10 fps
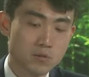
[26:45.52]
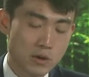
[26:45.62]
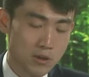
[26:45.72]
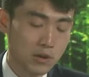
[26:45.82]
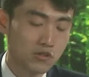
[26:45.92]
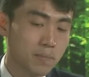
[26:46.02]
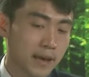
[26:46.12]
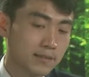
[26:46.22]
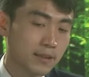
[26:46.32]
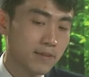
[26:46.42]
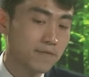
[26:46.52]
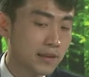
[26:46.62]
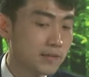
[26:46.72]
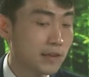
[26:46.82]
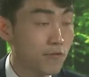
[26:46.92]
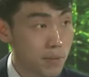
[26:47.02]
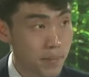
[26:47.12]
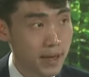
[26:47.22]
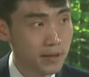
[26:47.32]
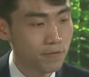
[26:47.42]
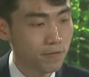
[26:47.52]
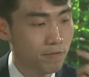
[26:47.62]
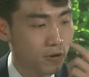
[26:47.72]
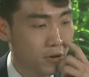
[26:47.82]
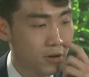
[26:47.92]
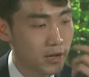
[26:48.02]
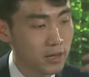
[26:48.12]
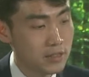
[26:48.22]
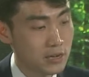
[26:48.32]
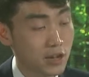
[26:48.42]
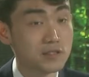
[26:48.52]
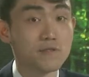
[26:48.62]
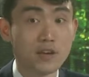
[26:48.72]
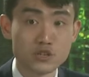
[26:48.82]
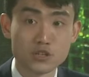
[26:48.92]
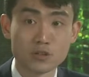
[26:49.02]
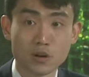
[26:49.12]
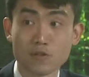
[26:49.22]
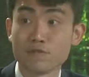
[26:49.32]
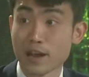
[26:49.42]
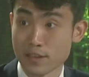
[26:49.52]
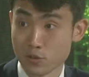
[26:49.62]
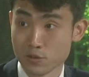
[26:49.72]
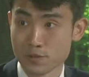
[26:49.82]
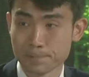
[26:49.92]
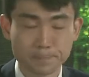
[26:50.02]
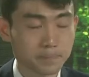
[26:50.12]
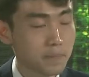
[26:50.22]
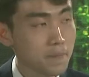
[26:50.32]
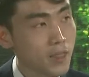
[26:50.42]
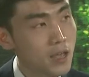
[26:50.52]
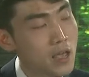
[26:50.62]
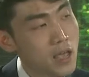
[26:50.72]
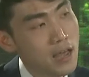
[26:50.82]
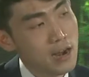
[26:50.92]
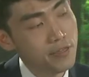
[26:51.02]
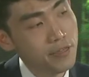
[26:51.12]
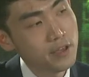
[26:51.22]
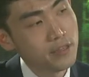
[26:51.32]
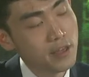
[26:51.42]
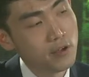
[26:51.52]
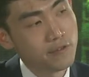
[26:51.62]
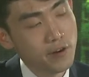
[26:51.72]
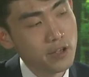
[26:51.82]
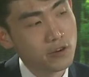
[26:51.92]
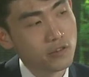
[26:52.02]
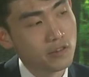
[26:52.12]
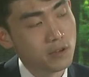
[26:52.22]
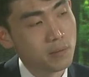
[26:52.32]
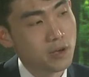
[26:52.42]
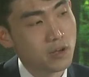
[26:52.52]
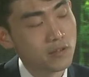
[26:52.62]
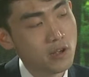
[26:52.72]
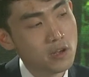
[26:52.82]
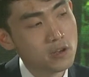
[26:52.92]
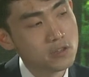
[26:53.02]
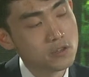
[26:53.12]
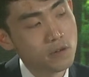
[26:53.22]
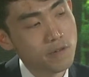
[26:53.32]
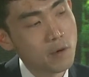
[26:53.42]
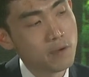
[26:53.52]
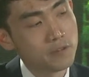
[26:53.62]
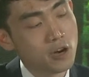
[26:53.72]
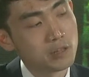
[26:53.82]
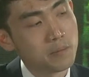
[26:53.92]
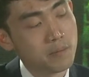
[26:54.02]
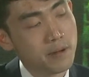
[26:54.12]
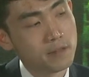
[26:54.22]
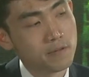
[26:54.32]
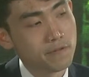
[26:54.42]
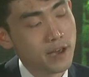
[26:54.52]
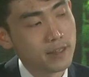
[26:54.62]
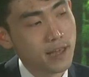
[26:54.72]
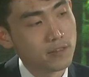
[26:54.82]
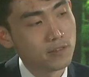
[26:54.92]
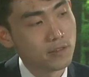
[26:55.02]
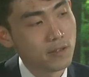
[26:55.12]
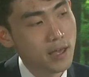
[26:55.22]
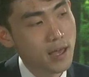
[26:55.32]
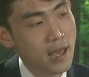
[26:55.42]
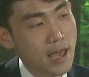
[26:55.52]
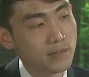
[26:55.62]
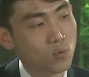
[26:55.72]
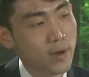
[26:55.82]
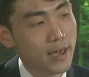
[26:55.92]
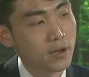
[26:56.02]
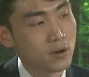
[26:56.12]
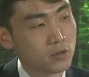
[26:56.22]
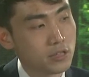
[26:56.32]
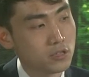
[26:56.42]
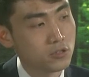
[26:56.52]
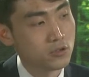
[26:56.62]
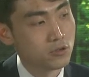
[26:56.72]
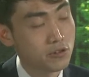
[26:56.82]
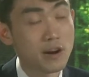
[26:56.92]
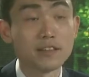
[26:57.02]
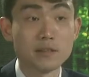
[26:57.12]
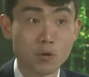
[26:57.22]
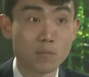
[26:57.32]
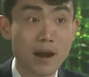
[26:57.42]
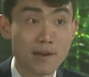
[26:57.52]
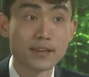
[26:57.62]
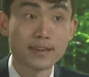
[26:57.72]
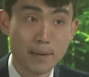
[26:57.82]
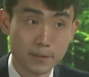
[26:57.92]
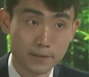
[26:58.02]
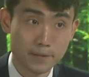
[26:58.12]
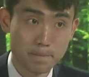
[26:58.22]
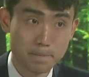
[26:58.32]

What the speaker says: in which basically investors are repaid for the conservation of rhinos. And I think that that was very interesting because so far we've talked about blended finance as a way only to crowd in more private capital.